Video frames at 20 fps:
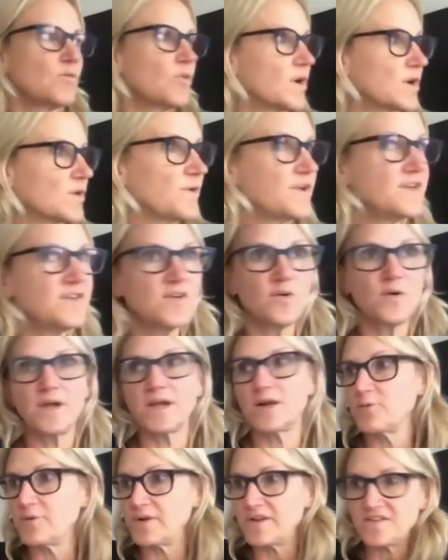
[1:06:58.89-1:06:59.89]
what are we doing?
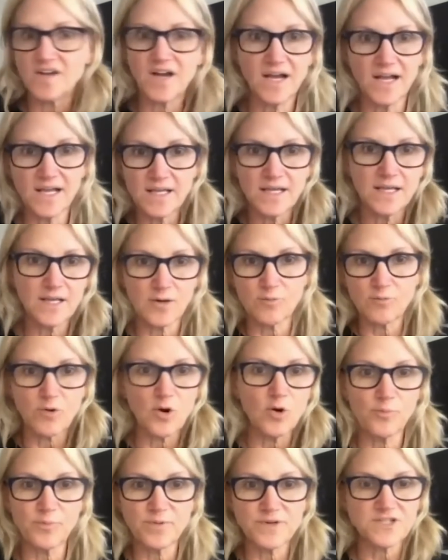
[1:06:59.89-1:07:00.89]
Are we tying a
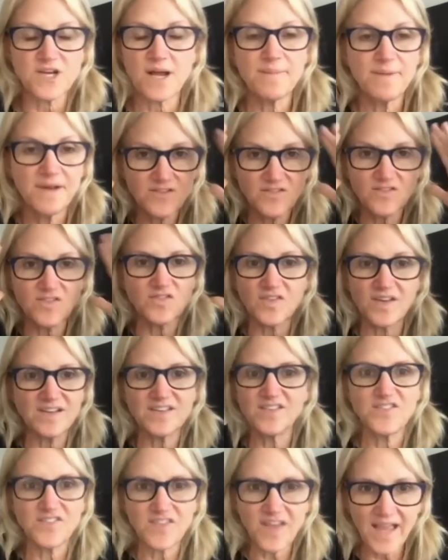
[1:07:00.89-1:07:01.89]
rope? I mean, it's just
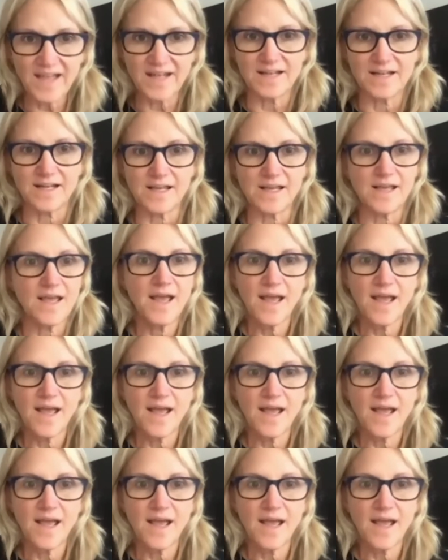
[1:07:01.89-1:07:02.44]
insanity,